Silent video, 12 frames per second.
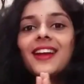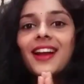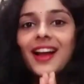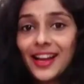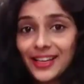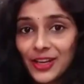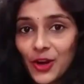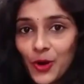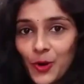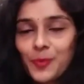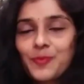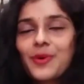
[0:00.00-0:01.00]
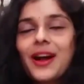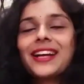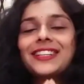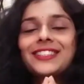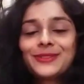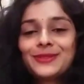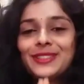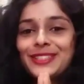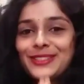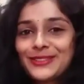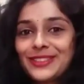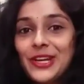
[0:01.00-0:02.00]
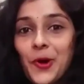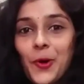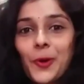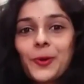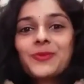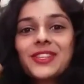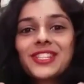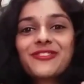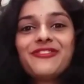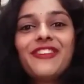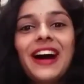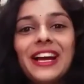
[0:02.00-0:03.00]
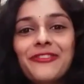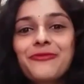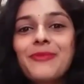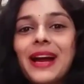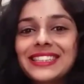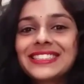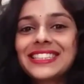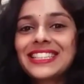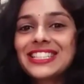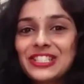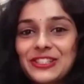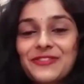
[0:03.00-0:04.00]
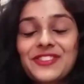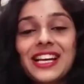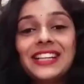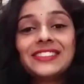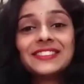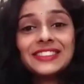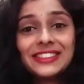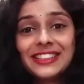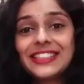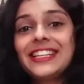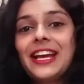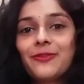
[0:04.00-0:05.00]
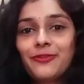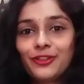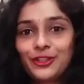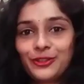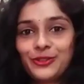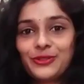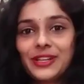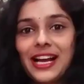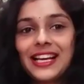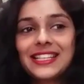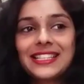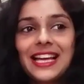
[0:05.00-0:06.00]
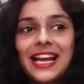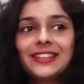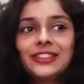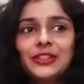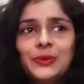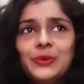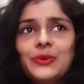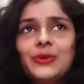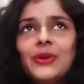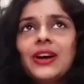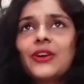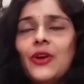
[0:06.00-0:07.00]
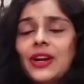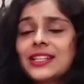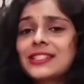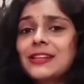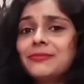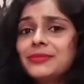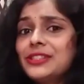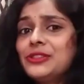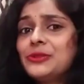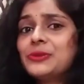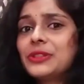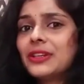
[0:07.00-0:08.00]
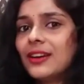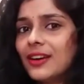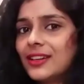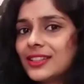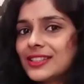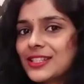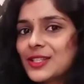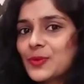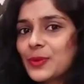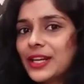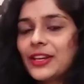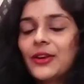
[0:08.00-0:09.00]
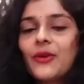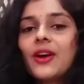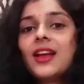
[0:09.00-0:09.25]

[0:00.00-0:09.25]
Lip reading: I truly hope this 5 mindset shifts are really helpful to you guys and you got something new to learn in this video